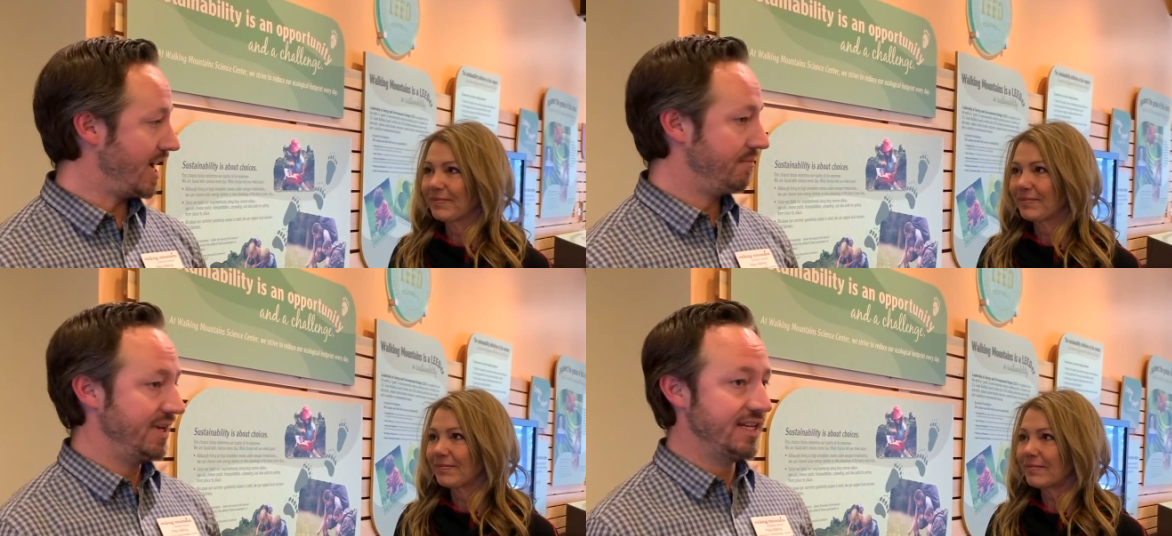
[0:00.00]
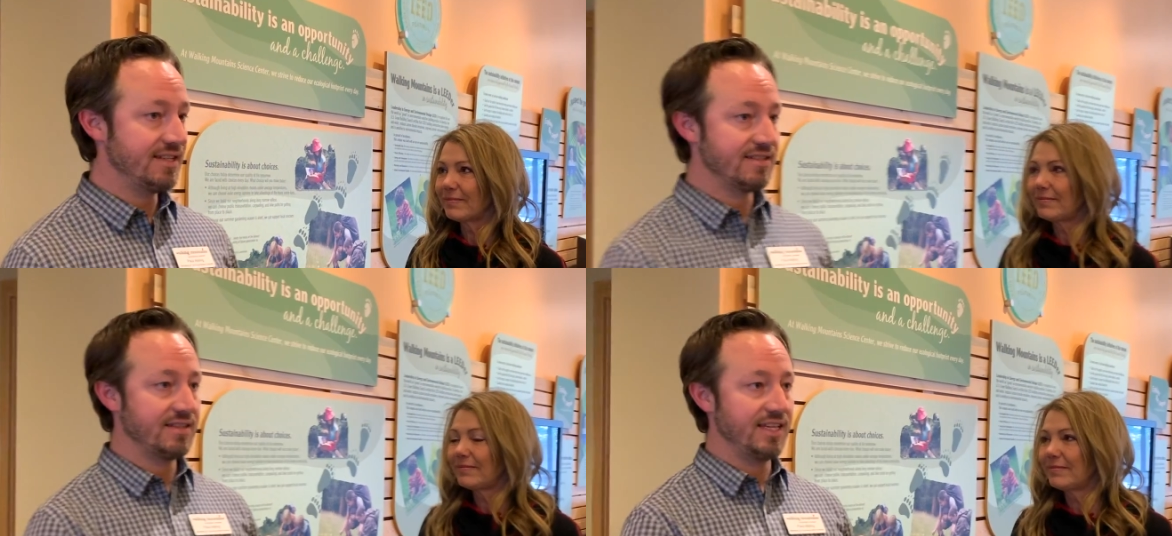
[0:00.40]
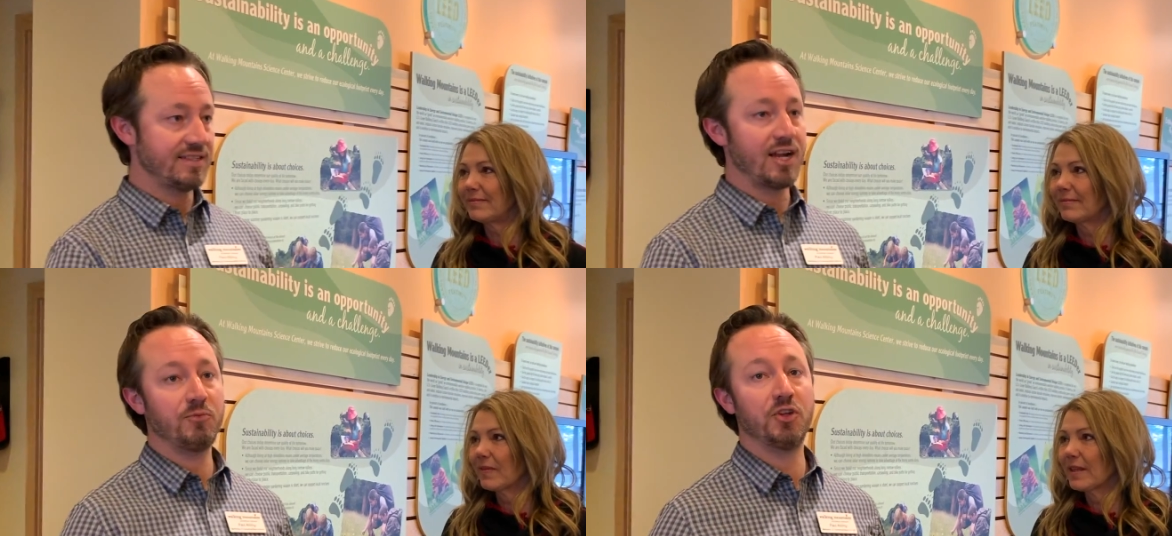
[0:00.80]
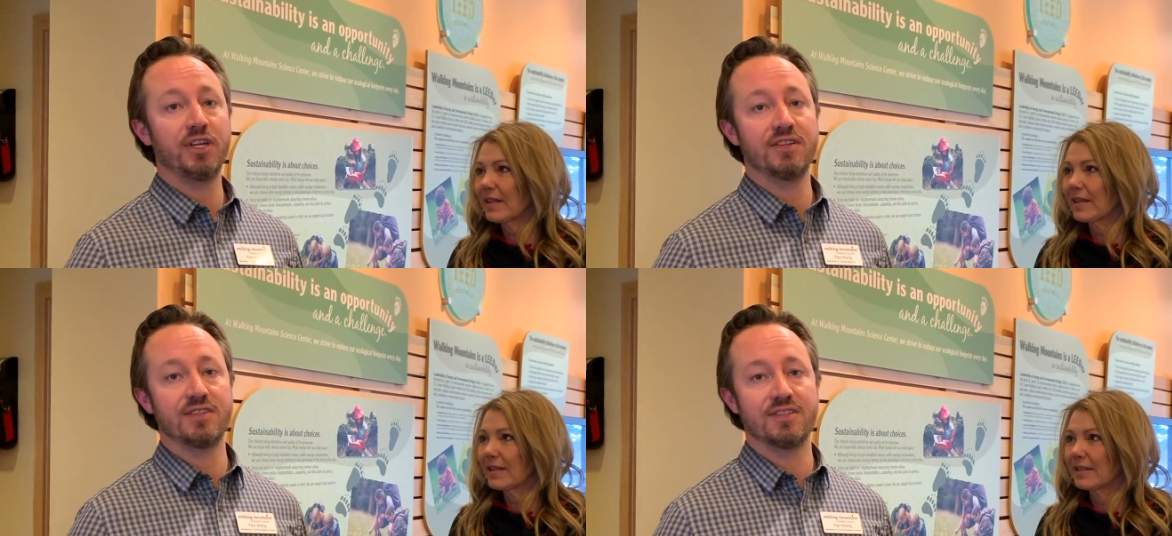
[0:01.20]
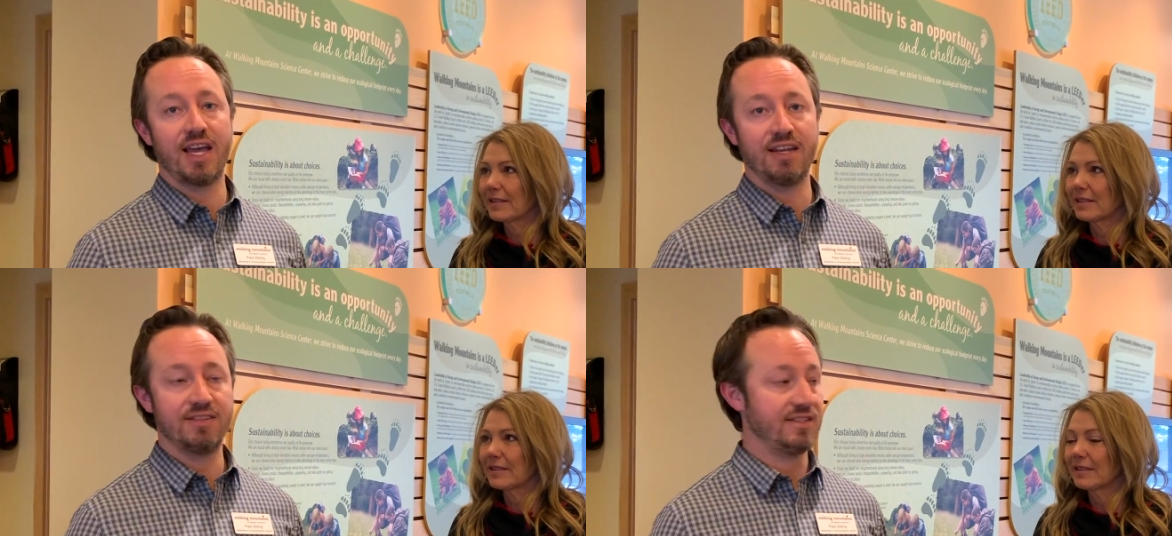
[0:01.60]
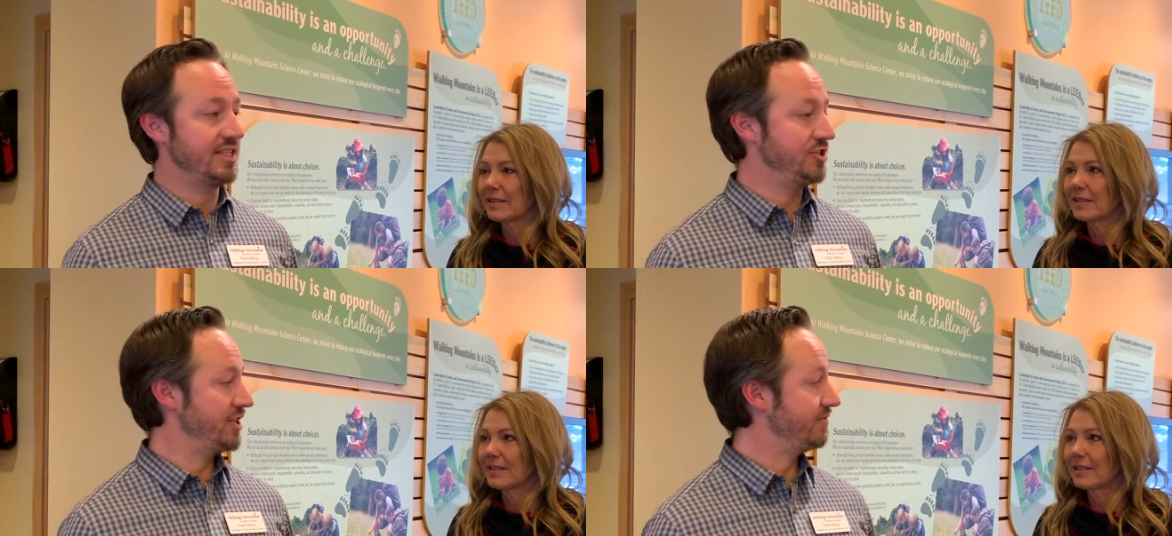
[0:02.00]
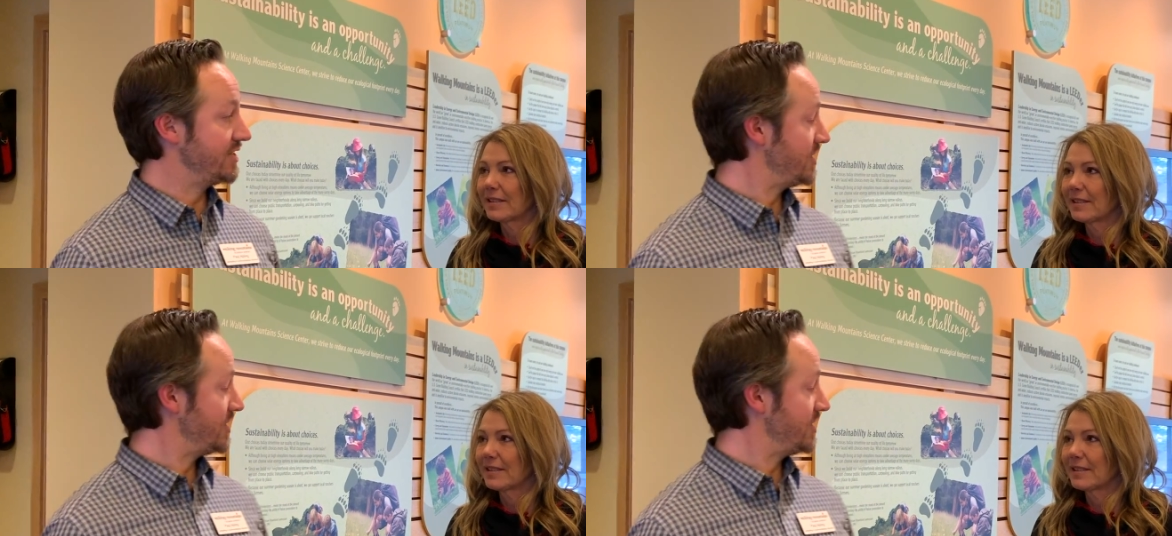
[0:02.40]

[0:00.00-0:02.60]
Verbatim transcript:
Speaker 1: Um, it is the entire building is designed as a teaching